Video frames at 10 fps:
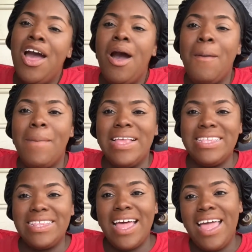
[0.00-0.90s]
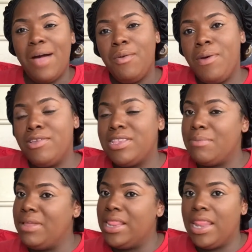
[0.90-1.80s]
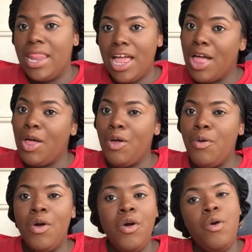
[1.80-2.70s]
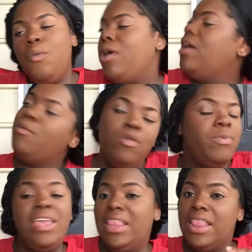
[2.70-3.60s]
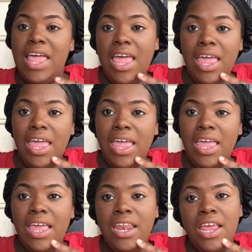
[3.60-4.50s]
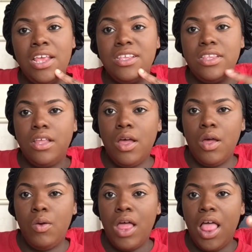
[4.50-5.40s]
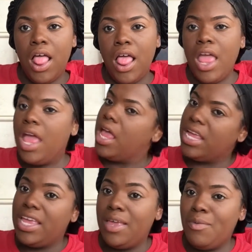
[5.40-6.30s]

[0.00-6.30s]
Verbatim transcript: on my site i will post it below wig will be laid so keep